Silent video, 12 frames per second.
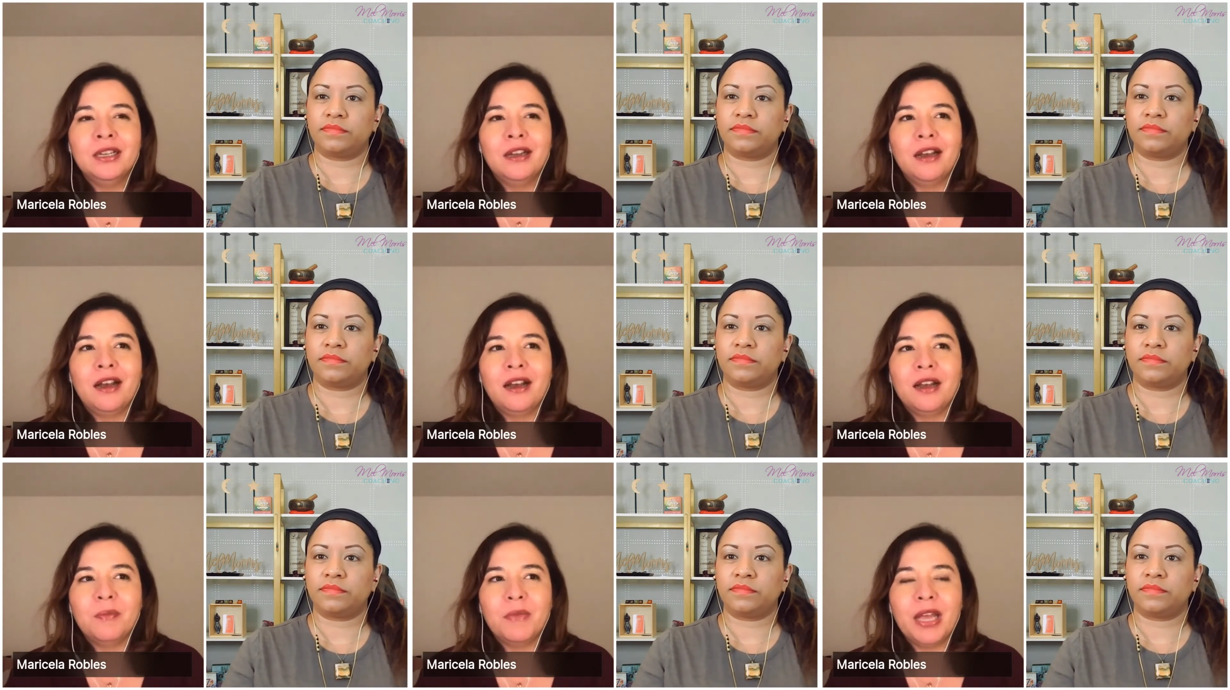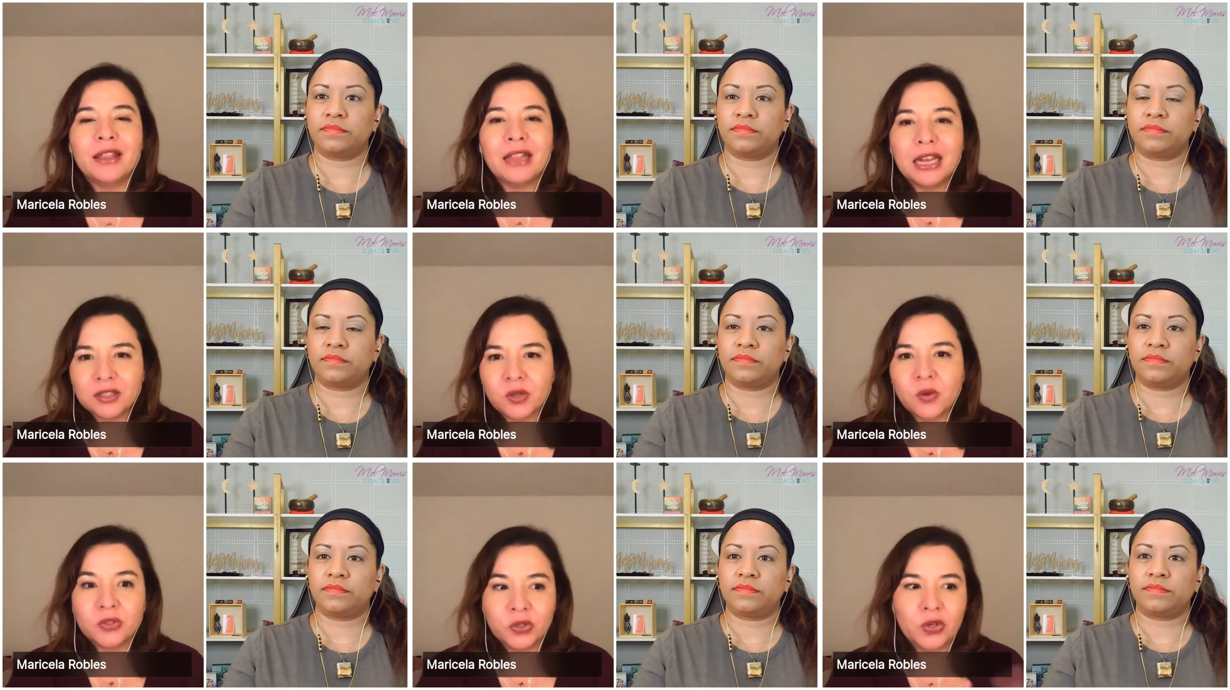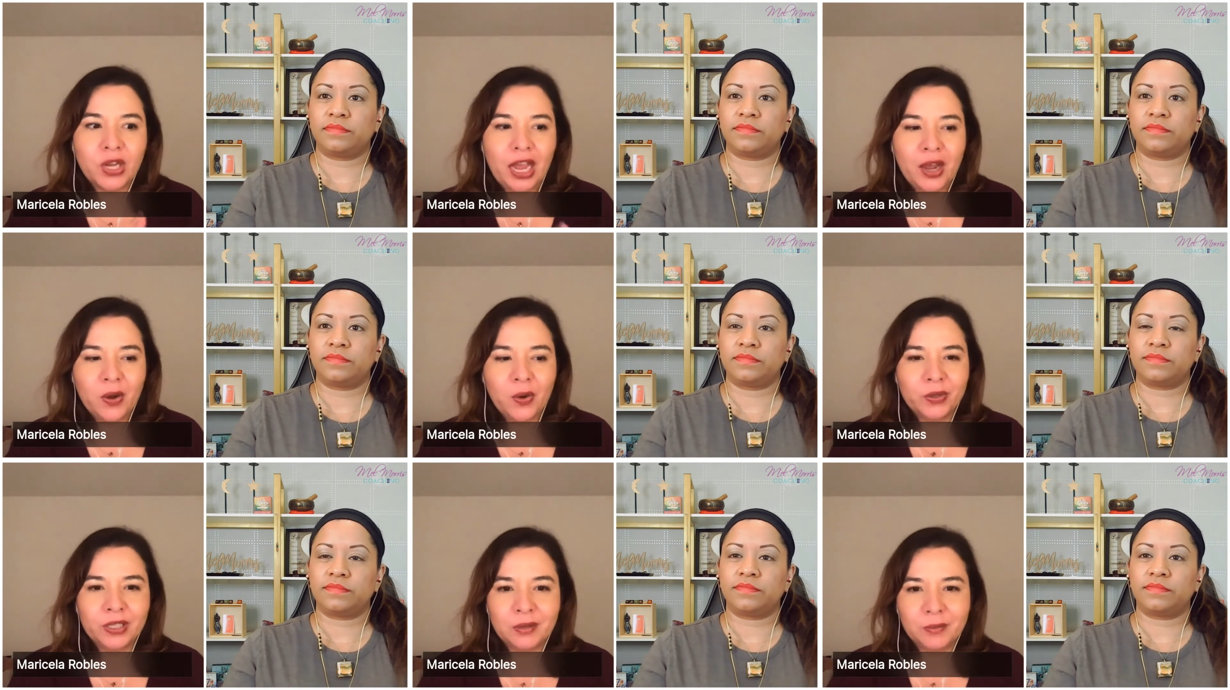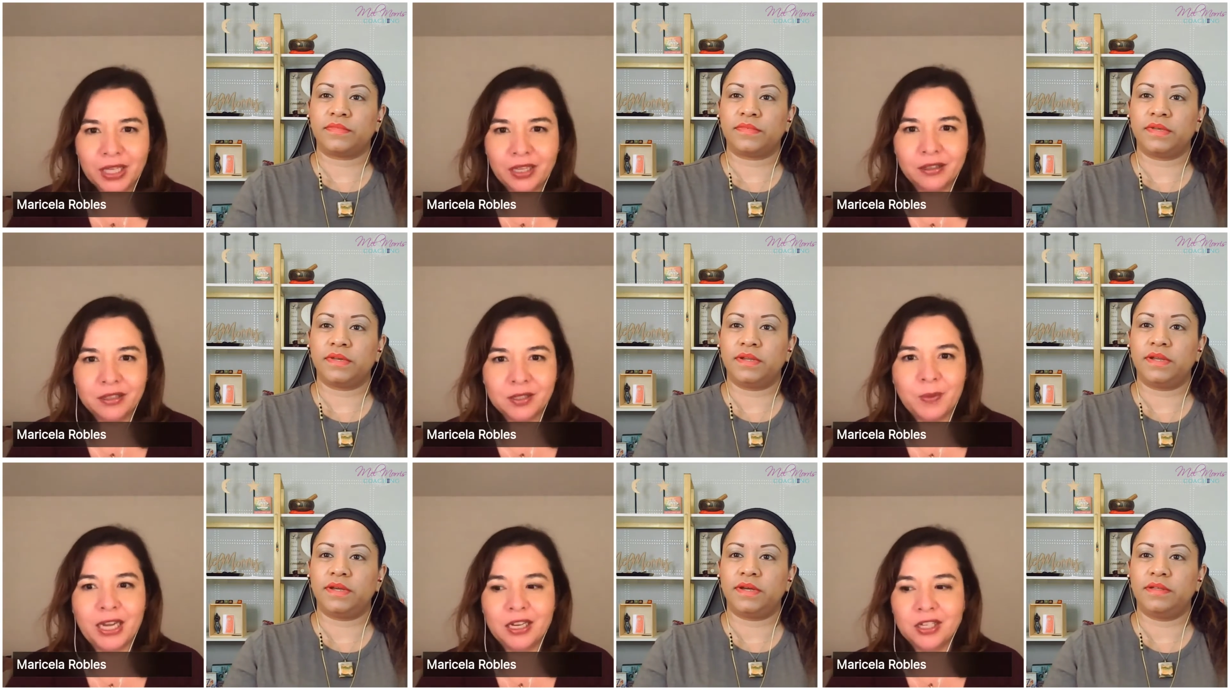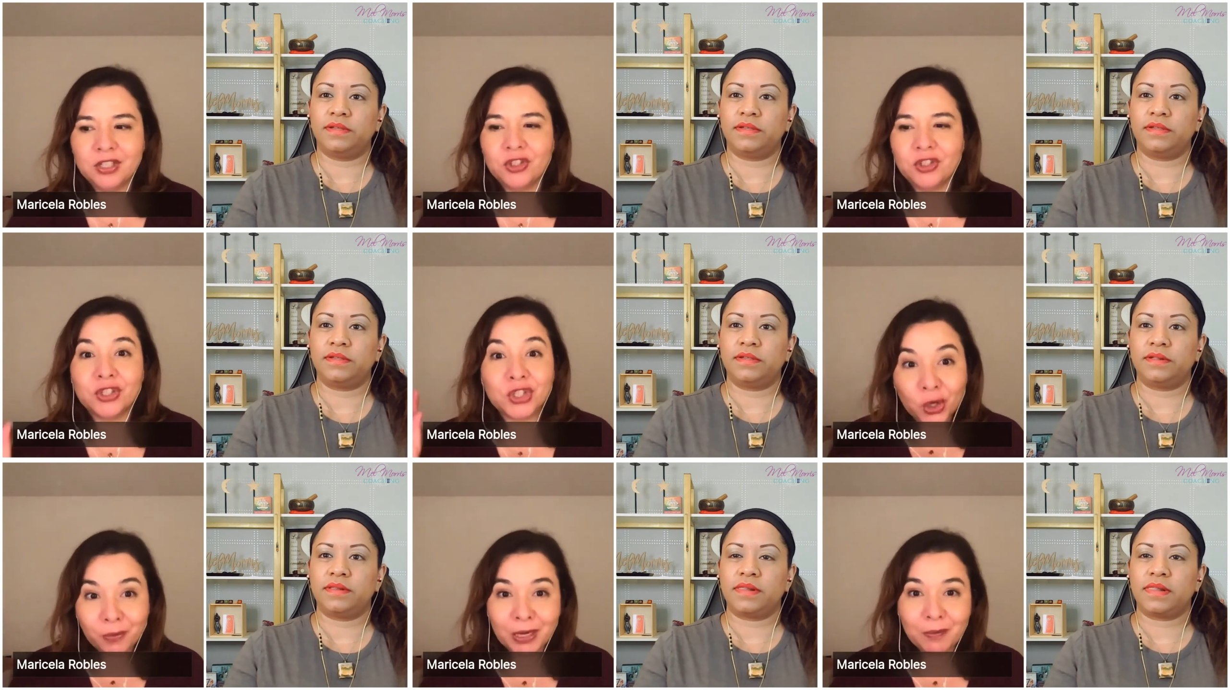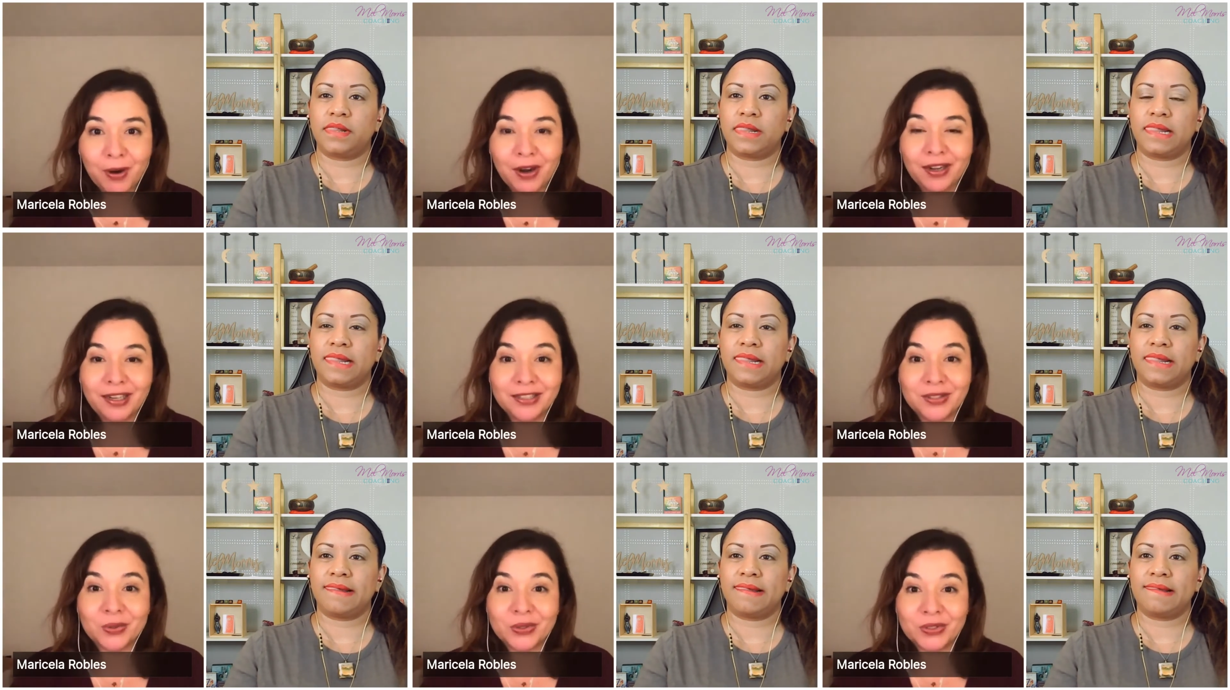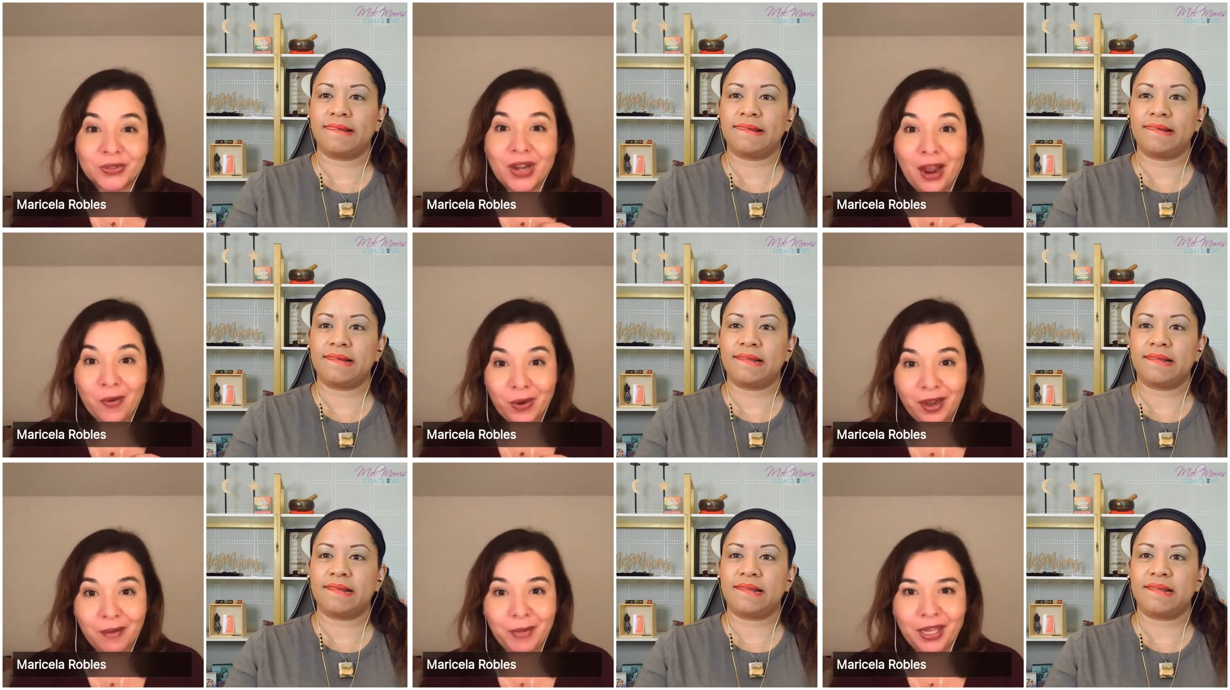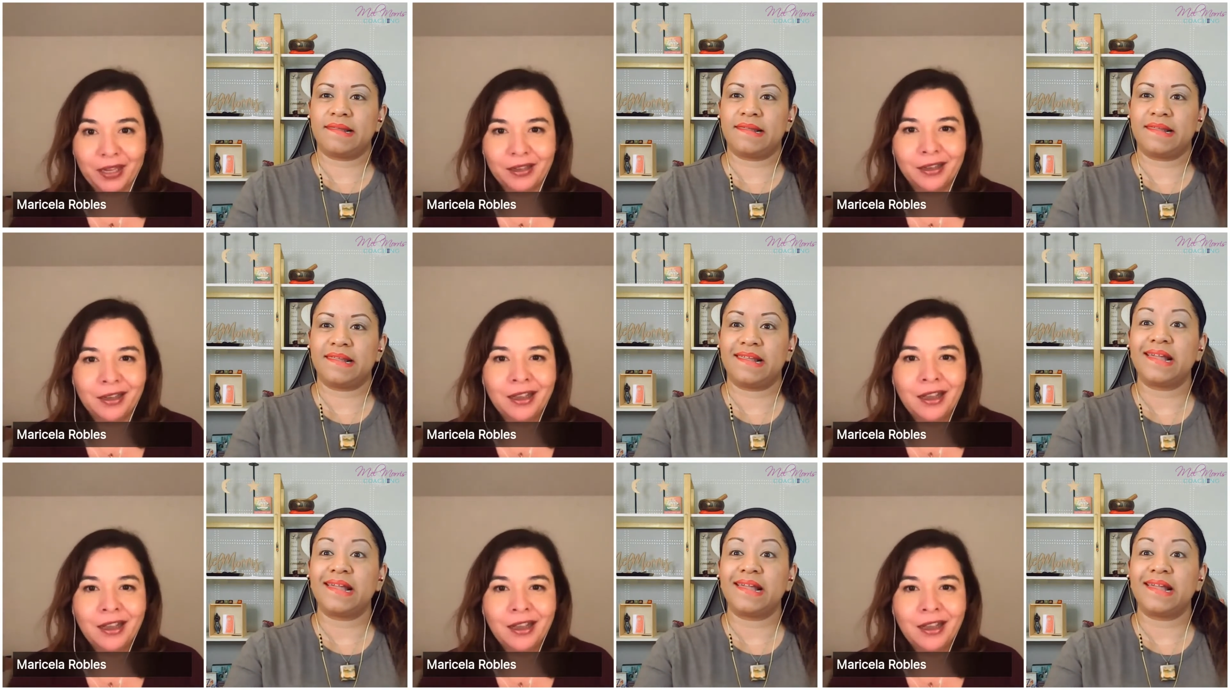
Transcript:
Speaker 1: Um, and that's also now going to be English Spanish. The German part is also now coming.